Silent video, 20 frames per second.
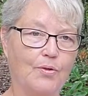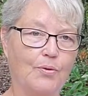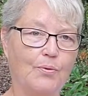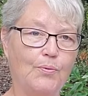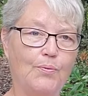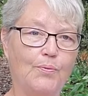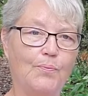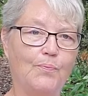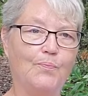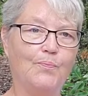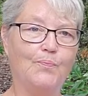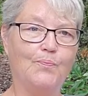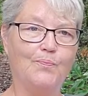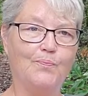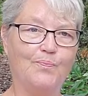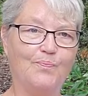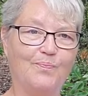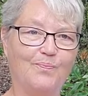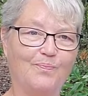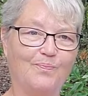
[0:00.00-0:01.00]
Who
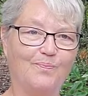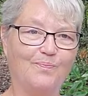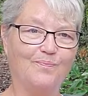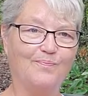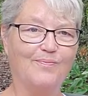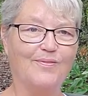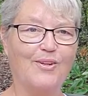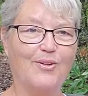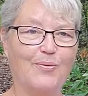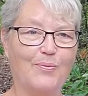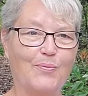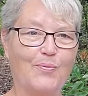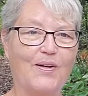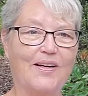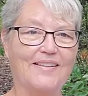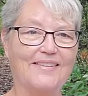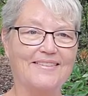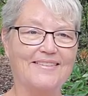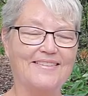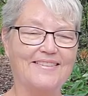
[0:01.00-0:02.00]
or
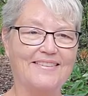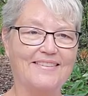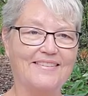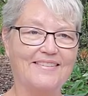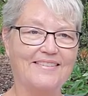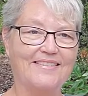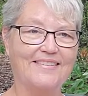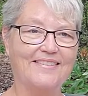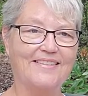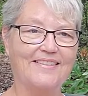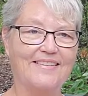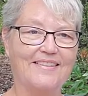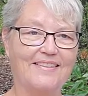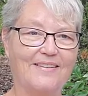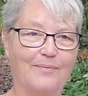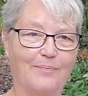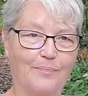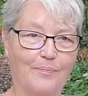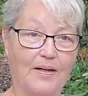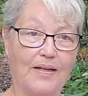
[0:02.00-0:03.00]
what
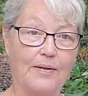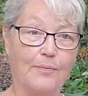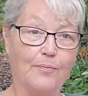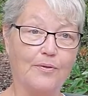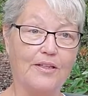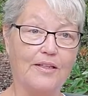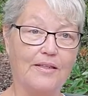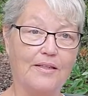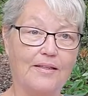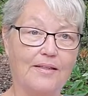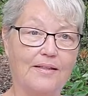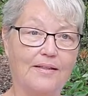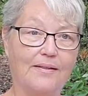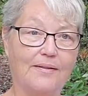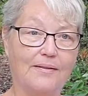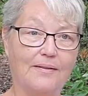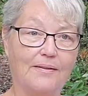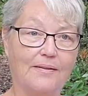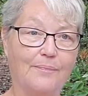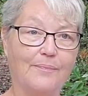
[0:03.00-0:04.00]
might we
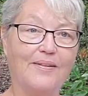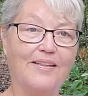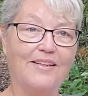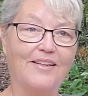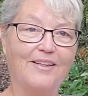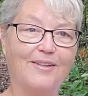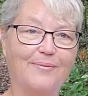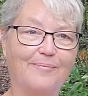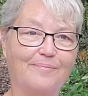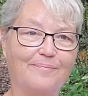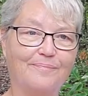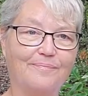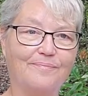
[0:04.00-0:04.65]
become?